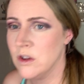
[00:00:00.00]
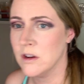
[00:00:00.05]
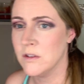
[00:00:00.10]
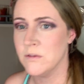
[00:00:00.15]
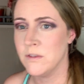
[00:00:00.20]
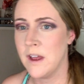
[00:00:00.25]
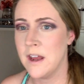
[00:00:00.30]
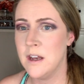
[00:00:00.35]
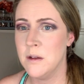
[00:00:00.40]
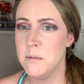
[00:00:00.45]
You can
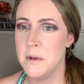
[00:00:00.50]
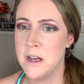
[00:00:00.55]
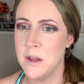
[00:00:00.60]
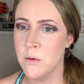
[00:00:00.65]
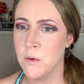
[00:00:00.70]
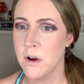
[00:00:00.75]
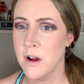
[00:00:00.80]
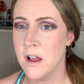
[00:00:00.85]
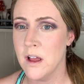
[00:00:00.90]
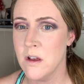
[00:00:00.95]
find them
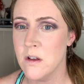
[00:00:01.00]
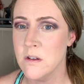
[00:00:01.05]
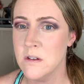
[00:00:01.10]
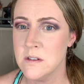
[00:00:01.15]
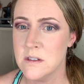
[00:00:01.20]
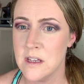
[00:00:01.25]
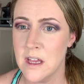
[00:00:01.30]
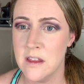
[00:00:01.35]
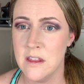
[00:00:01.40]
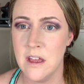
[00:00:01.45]
anywhere
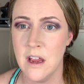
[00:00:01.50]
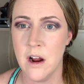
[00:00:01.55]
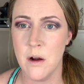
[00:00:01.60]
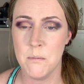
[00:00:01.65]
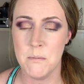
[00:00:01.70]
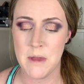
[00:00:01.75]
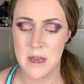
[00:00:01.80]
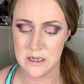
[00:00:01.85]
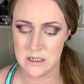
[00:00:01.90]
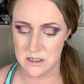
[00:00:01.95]
else and they are
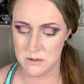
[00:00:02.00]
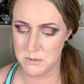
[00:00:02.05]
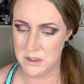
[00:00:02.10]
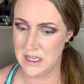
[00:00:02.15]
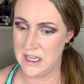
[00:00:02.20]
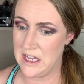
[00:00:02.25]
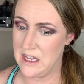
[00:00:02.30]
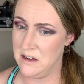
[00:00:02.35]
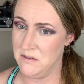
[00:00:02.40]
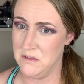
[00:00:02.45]
meant to be
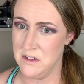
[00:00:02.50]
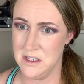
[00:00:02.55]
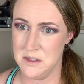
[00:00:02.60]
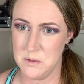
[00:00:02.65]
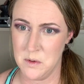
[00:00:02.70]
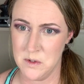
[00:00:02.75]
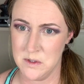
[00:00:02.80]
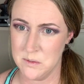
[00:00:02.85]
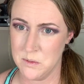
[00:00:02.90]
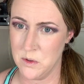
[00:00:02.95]
kind of
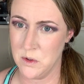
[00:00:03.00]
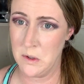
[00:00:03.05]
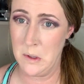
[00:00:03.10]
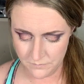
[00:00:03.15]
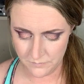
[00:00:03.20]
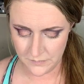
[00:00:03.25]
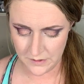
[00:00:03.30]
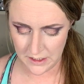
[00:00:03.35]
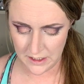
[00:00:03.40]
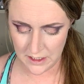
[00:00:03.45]
disposable.
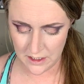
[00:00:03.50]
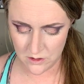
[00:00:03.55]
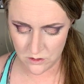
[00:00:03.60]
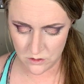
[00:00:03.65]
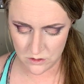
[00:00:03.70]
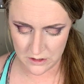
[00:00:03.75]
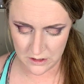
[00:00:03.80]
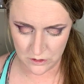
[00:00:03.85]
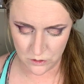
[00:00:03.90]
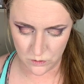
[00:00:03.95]
Interesting